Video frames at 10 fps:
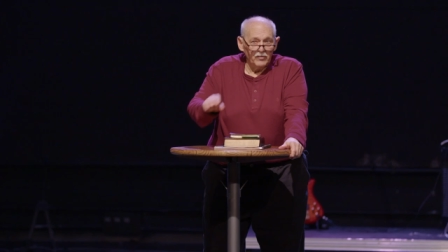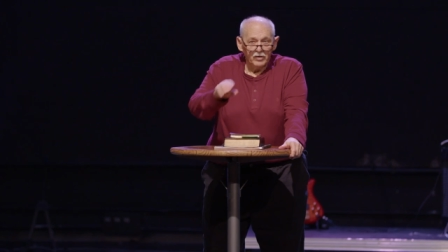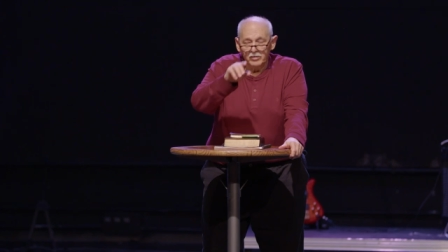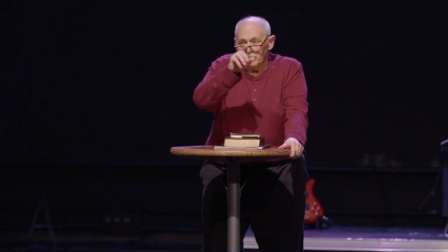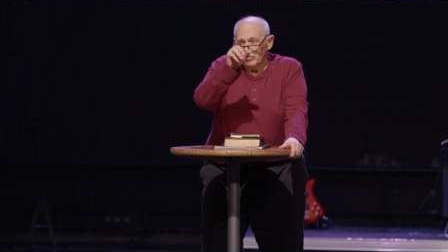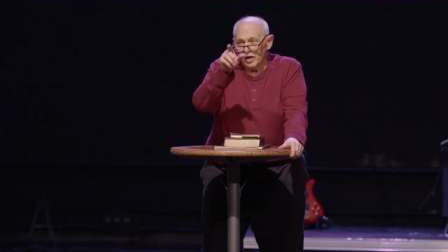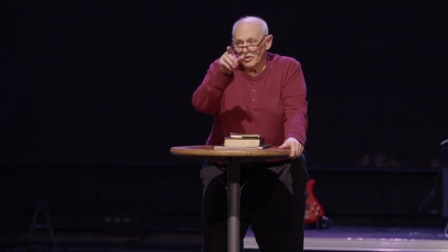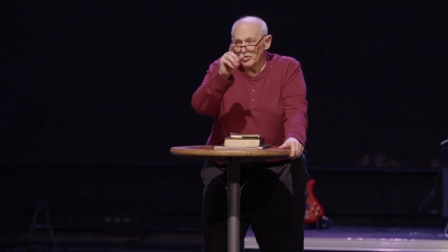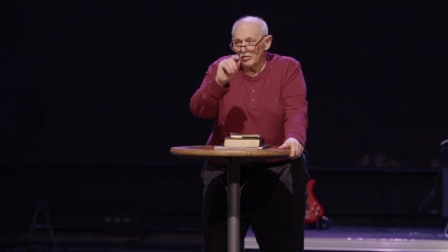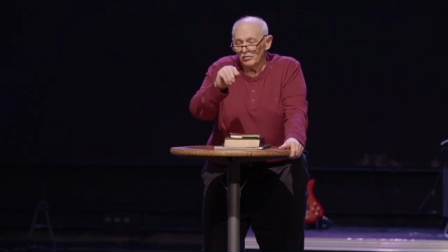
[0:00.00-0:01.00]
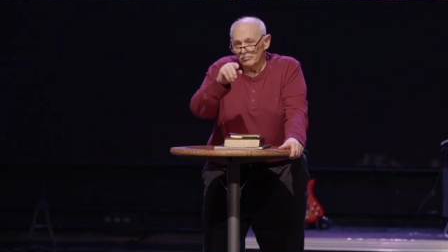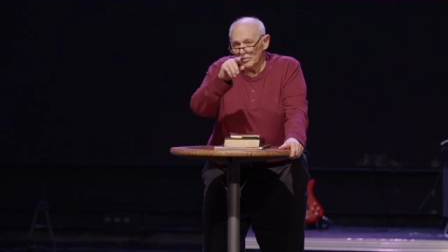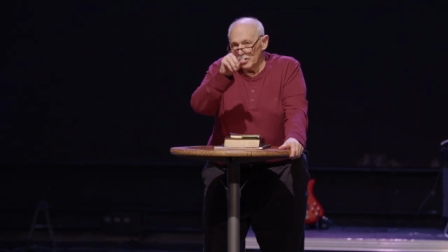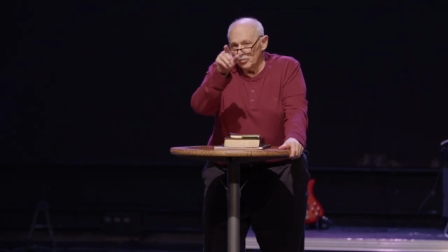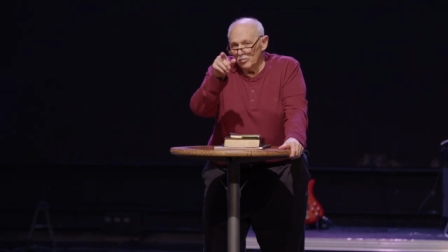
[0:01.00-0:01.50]
a new nature,
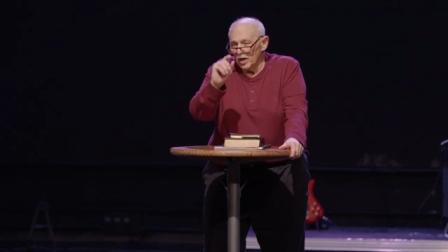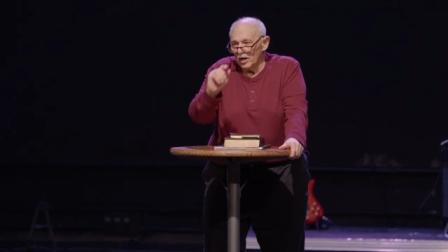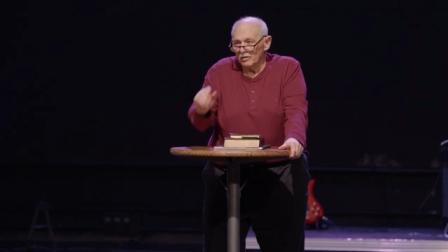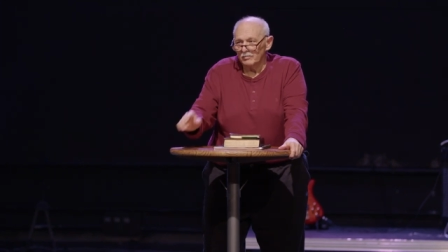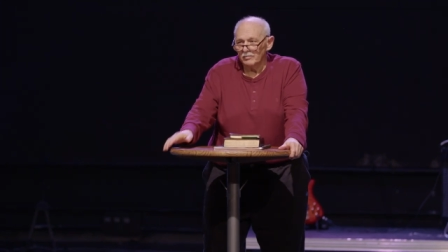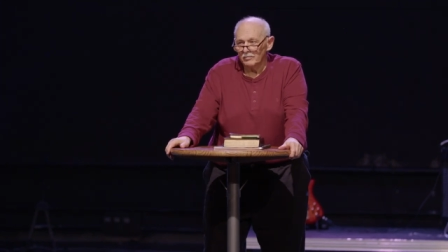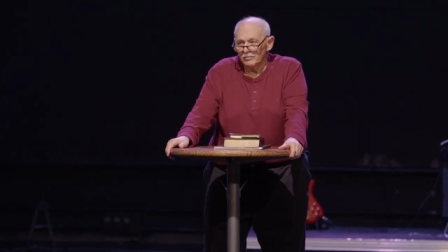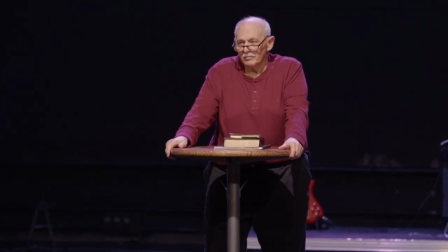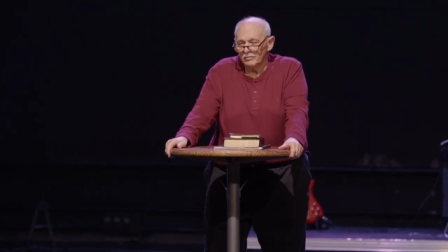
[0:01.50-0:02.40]
a new man.